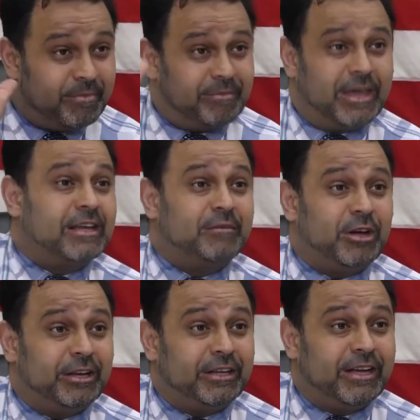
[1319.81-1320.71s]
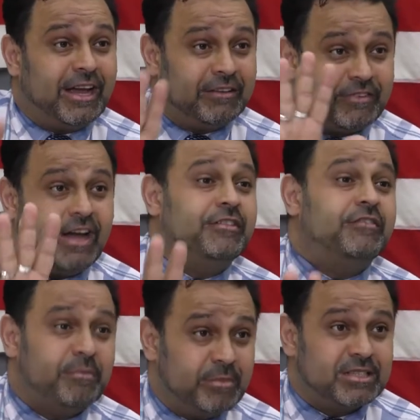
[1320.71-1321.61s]
making money. I had 5
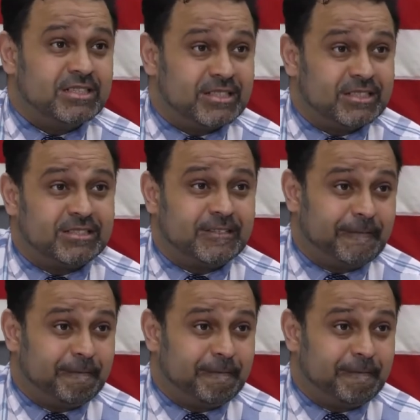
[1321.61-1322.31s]
different businesses.